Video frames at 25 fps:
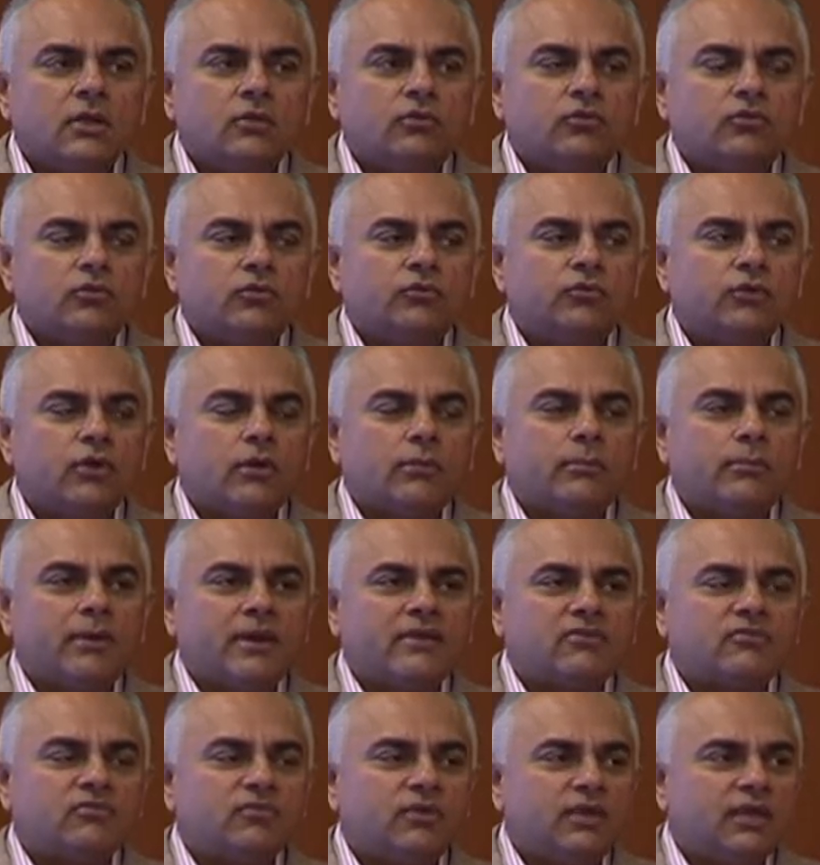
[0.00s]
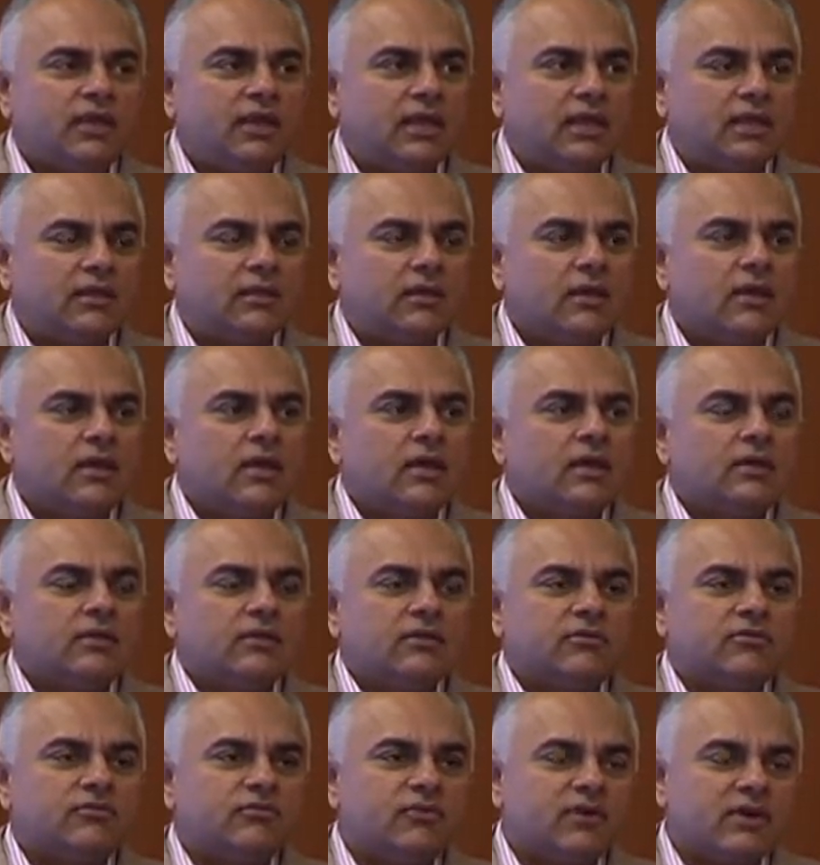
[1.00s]
So if you're breastfeeding,
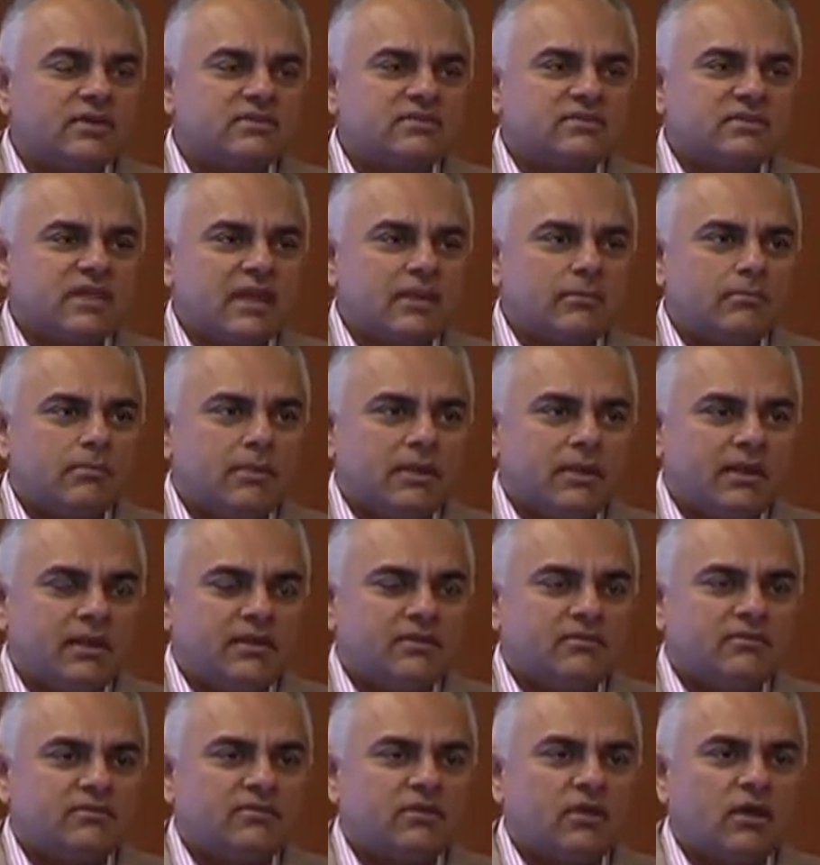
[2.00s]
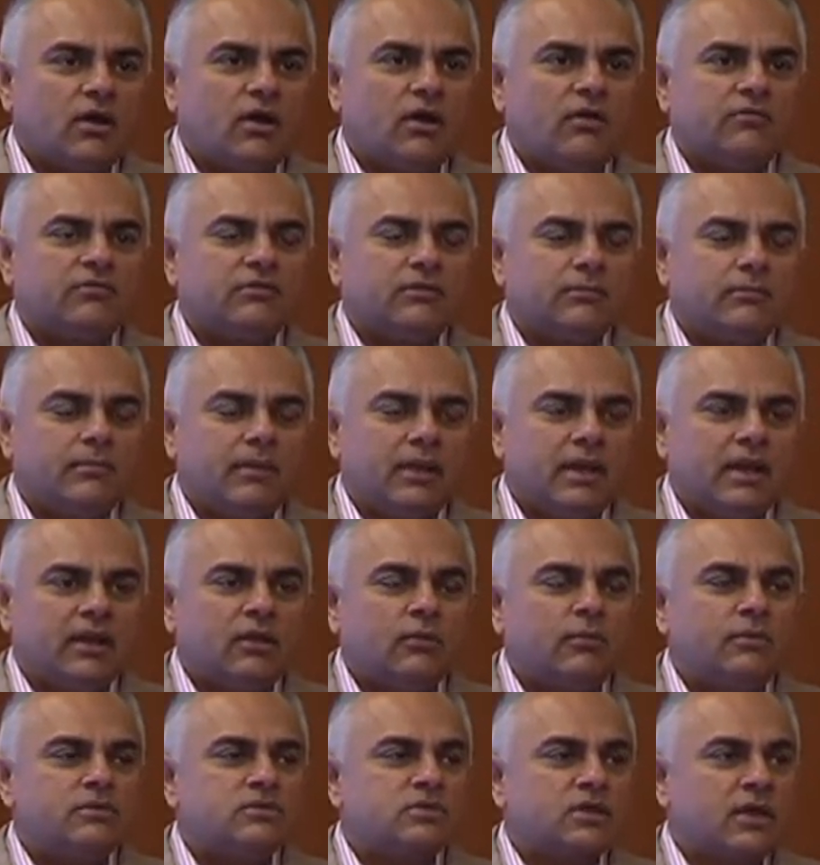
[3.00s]
the first 10 minutes of the
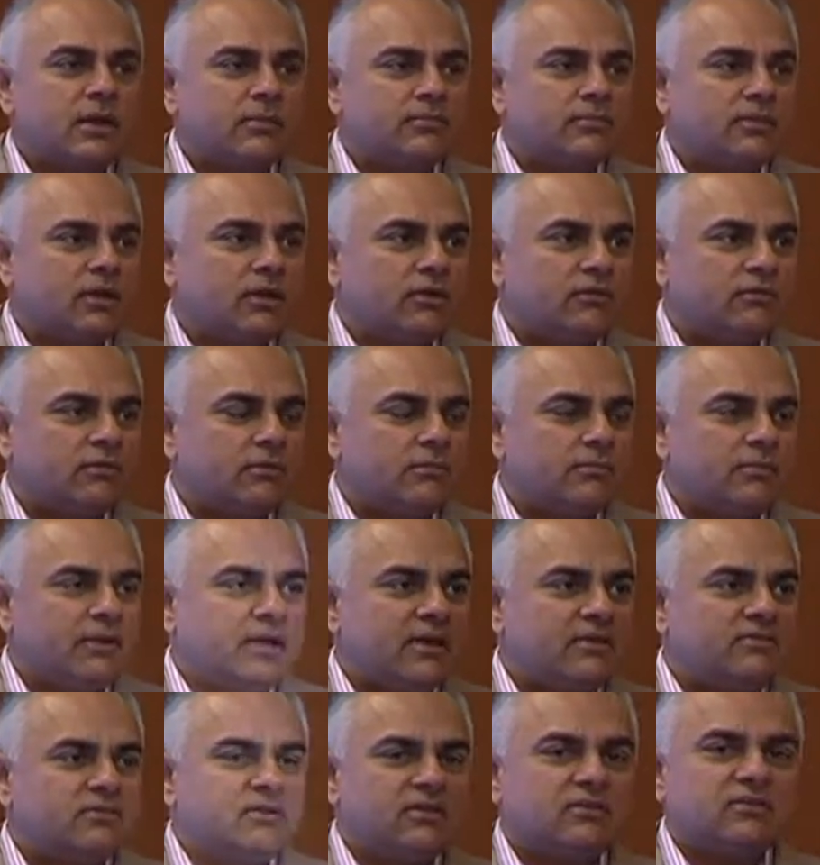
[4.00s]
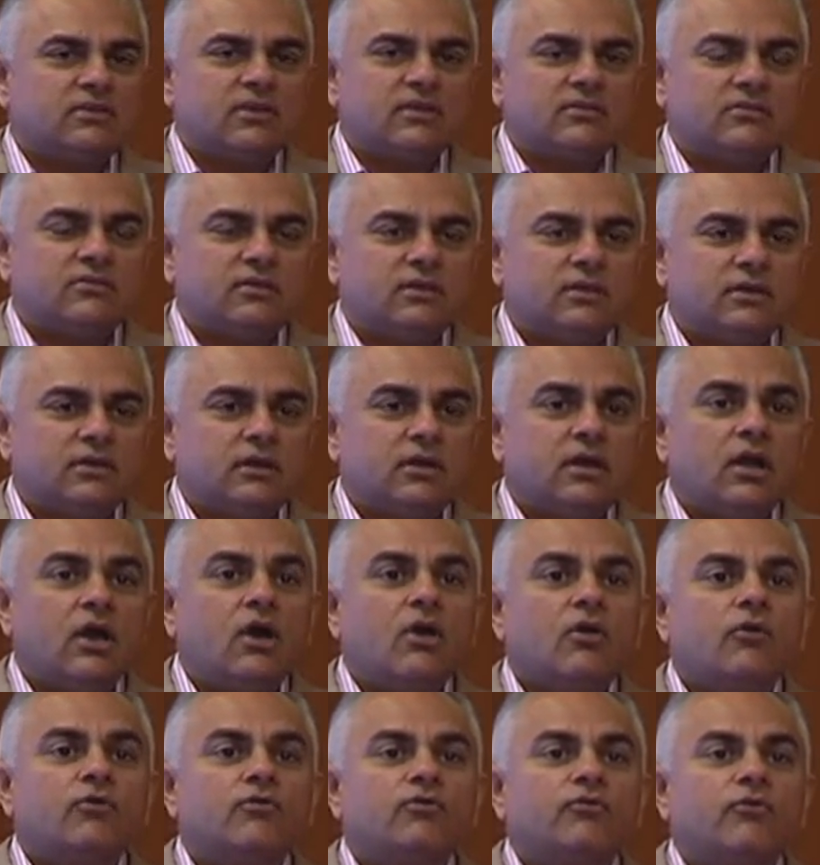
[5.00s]
milk which comes out of the breast is considered
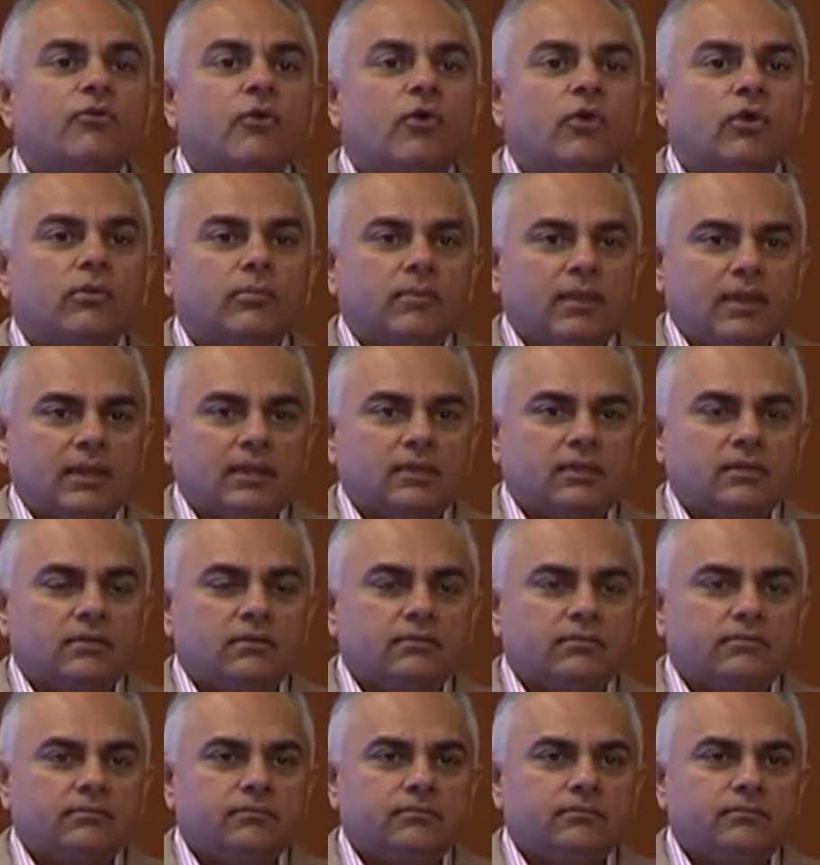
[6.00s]
foremilk.